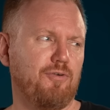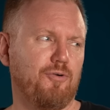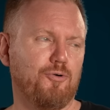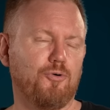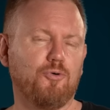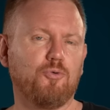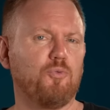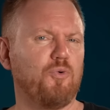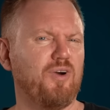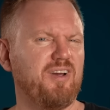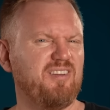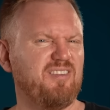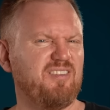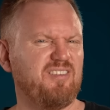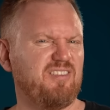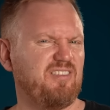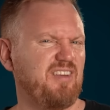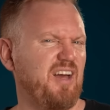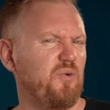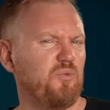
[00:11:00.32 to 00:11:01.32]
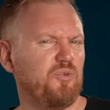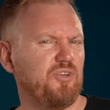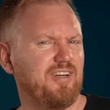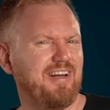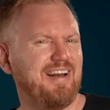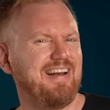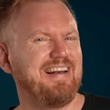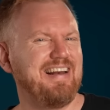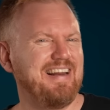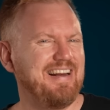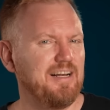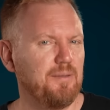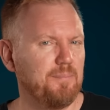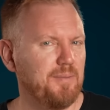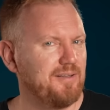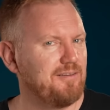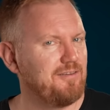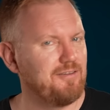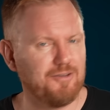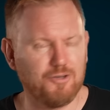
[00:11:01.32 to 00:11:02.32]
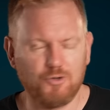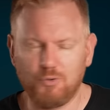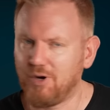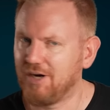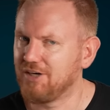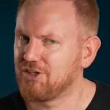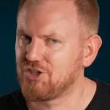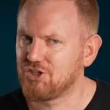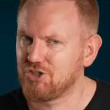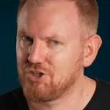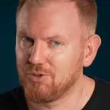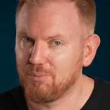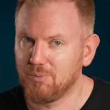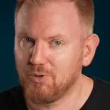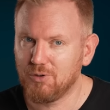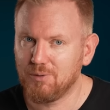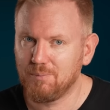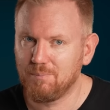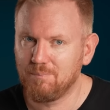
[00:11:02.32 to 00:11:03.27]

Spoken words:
always sounded a little bit questionable.